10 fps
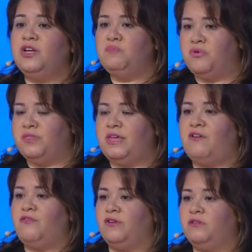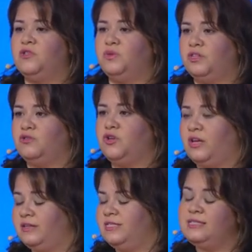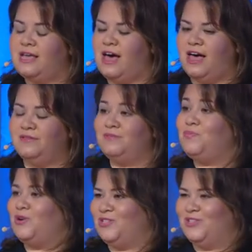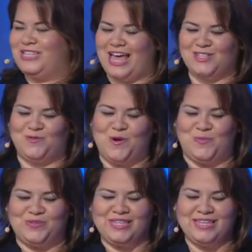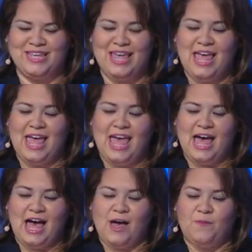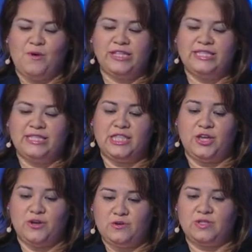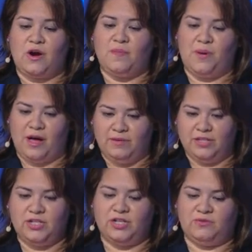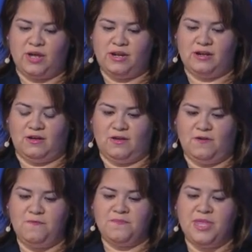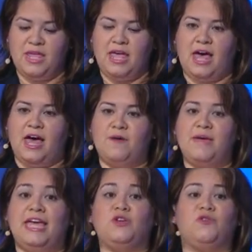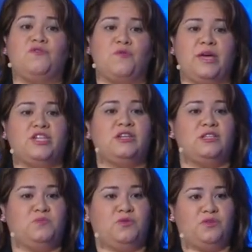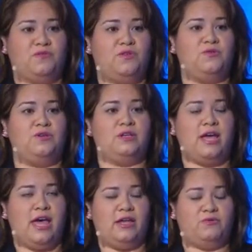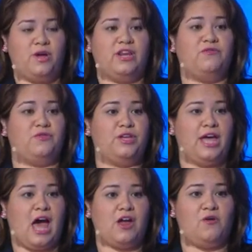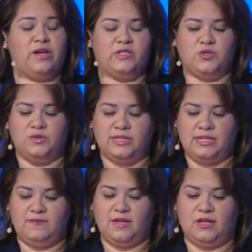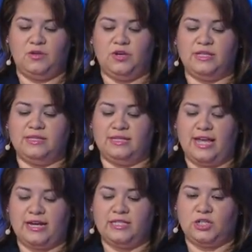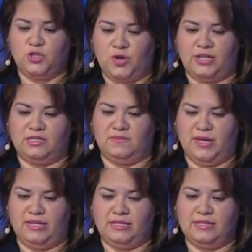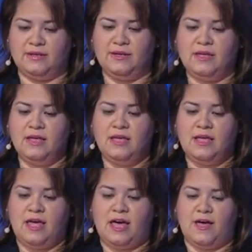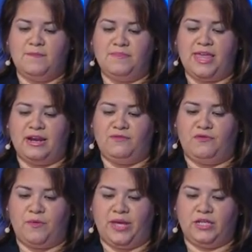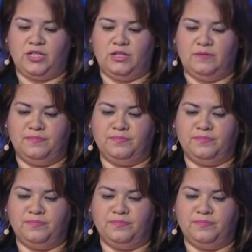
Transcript: and print that for use with their personal tax forms. Once those are published and ready to go, and your information has been reviewed and ready for the IRS to receive it, you can select to transmit that information.